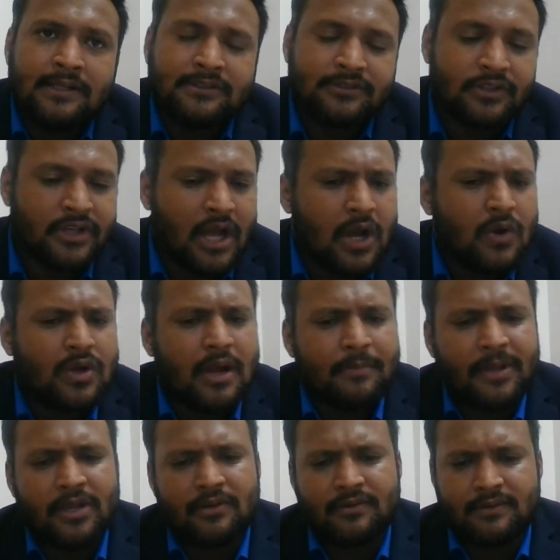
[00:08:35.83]
So now
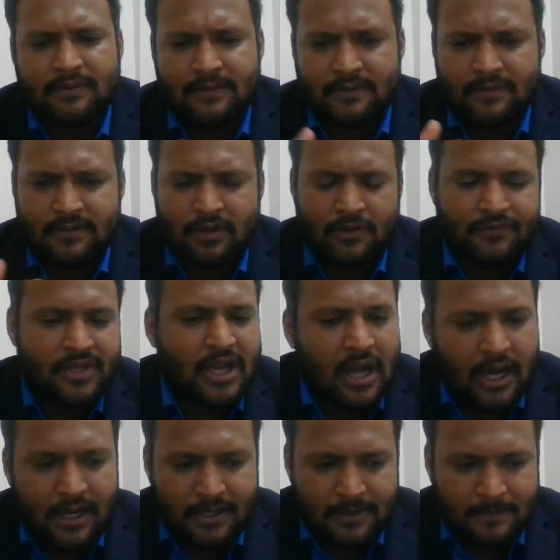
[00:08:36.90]
coming of the
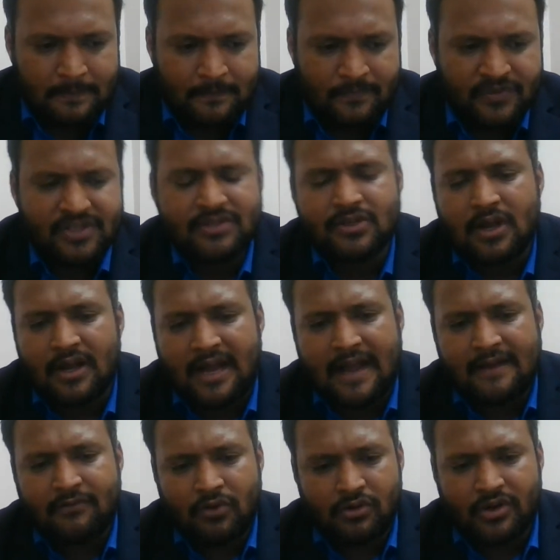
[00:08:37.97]
Hart. Since
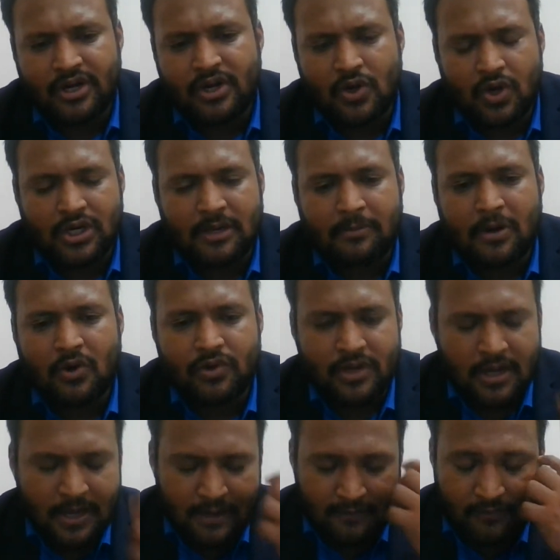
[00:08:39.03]
I have already talked
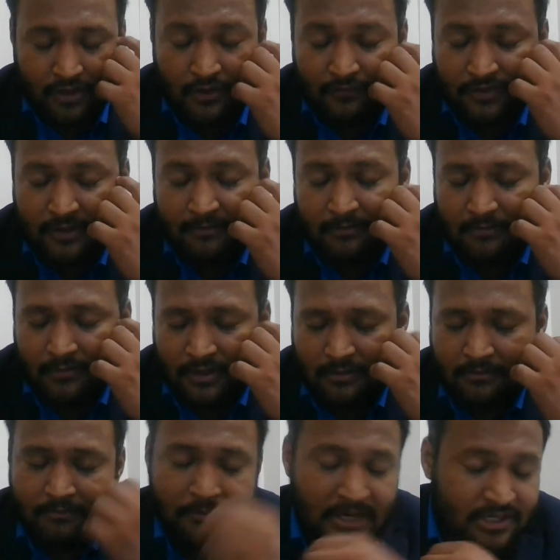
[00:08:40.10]
about one of the
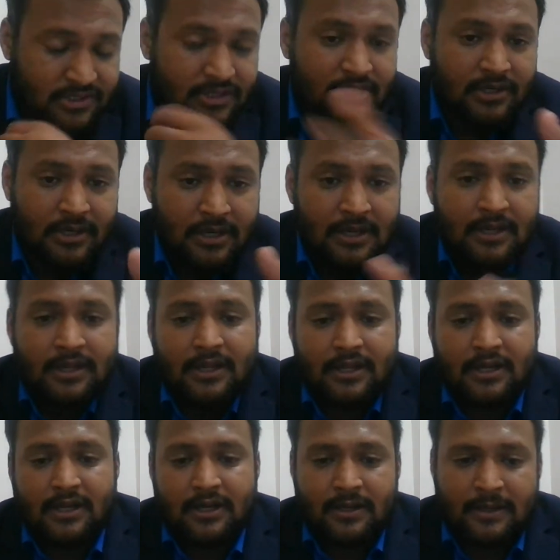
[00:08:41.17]
major
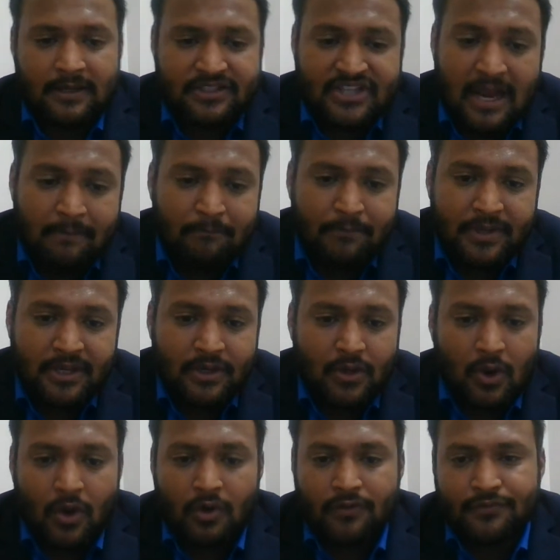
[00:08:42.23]
uh,
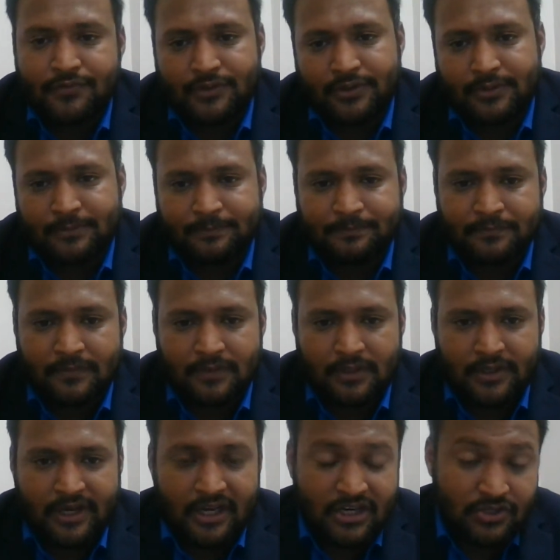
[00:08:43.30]
champion of uh,
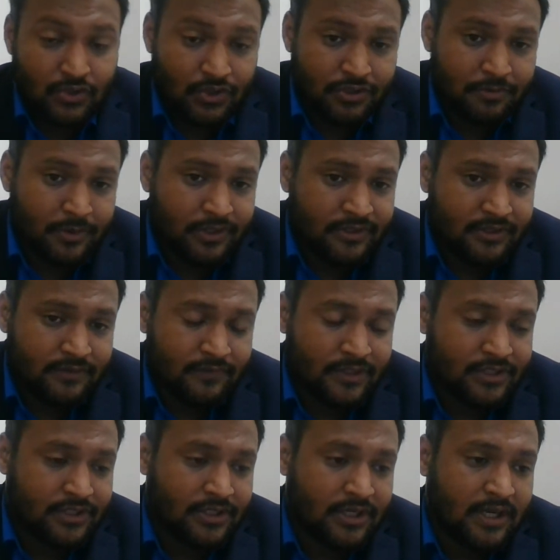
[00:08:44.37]
English jurisprudence,
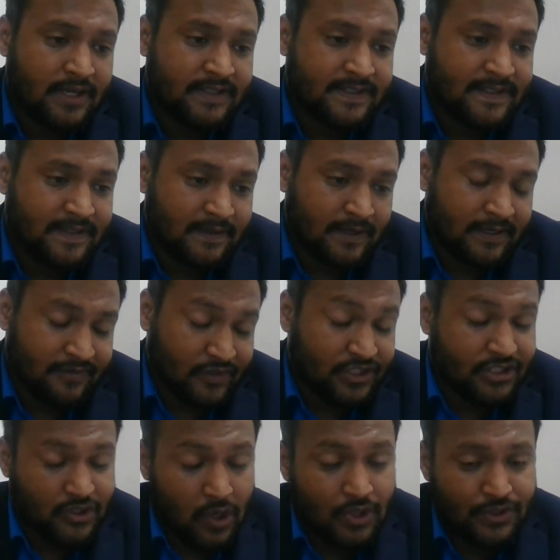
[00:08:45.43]
which
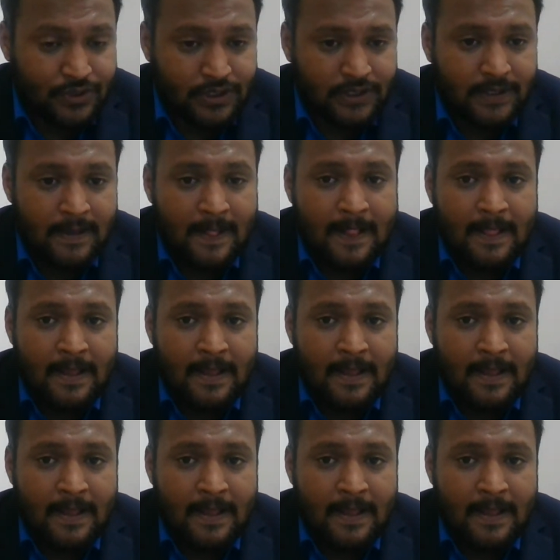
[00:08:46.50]
which is Austin,